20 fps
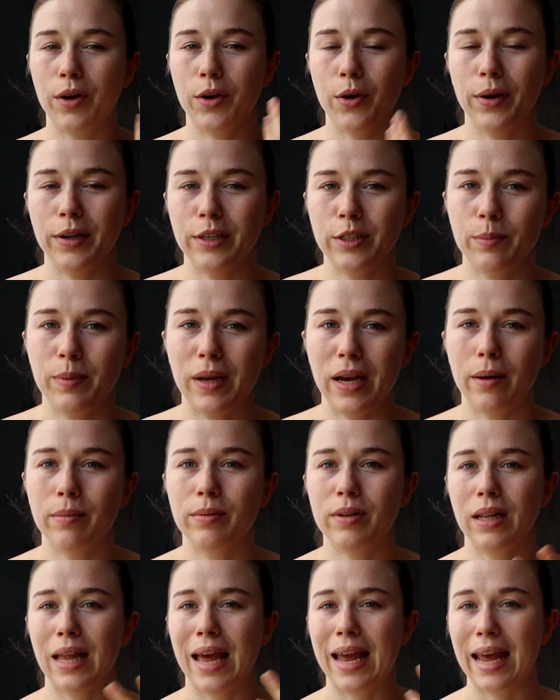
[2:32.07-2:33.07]
going to be
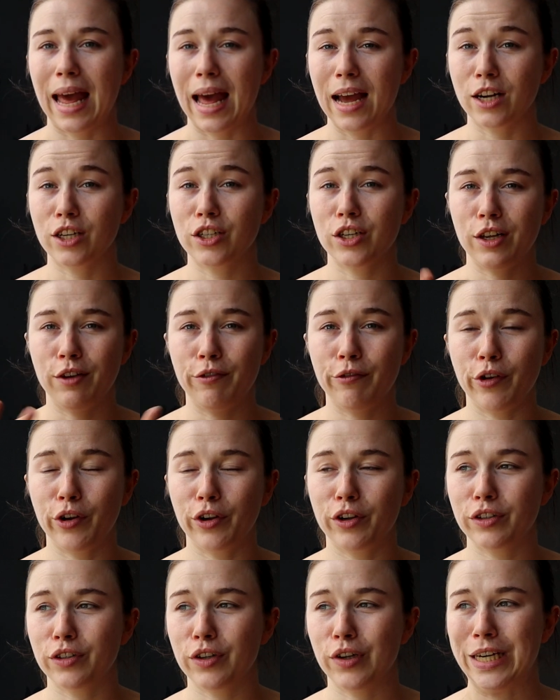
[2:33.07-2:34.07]
able to like actually
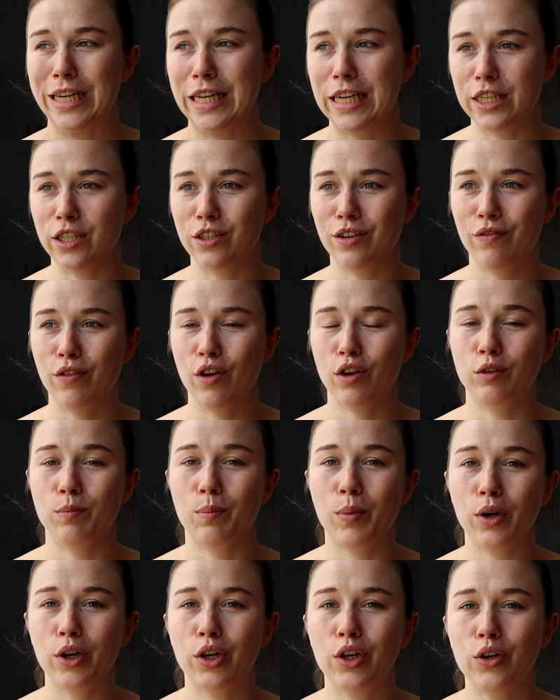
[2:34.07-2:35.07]
focus on each of those
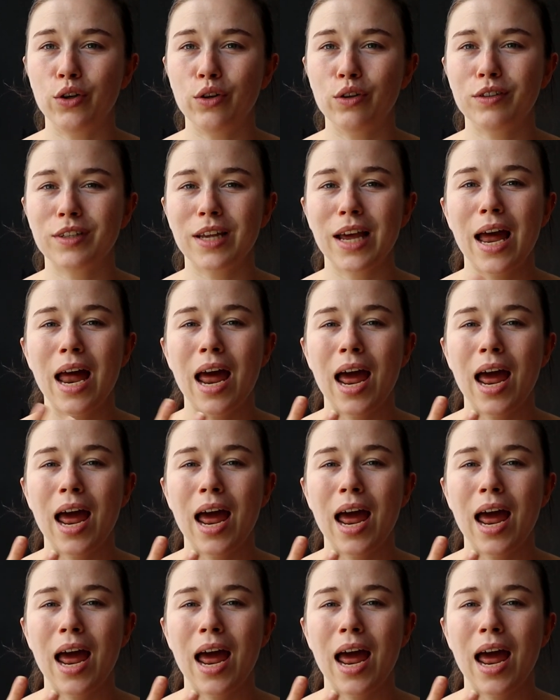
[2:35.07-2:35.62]
body cues